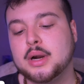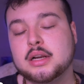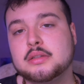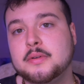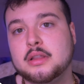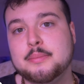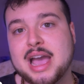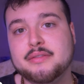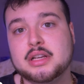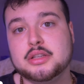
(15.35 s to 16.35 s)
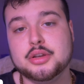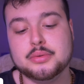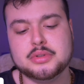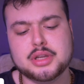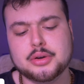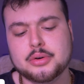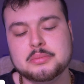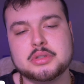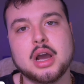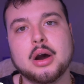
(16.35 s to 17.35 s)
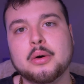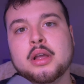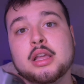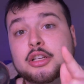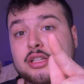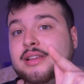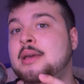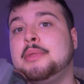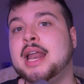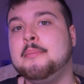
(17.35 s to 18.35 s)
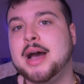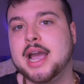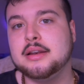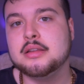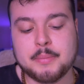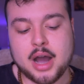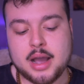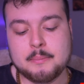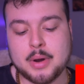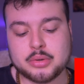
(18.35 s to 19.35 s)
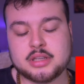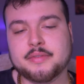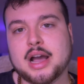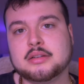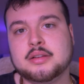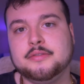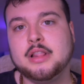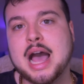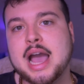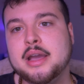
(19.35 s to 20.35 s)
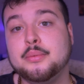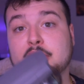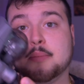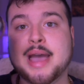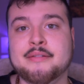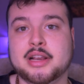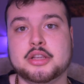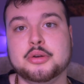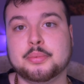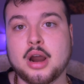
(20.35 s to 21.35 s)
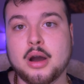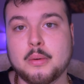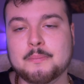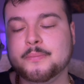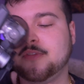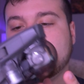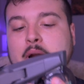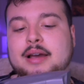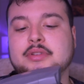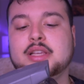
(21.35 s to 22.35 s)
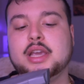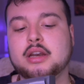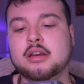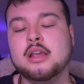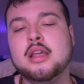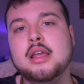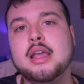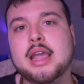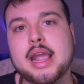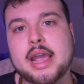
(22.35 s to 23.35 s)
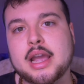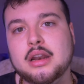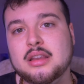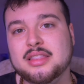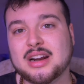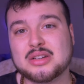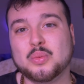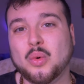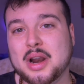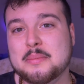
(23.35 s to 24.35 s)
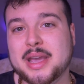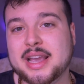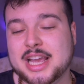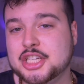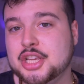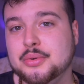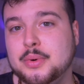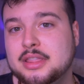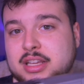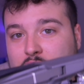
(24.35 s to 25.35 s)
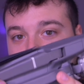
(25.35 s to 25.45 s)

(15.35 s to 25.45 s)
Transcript: works for the Mavic two Zoom, so just keep that in mind. But most of us fly with the Mavic two Pro, from what I've seen, and there's one big issue with this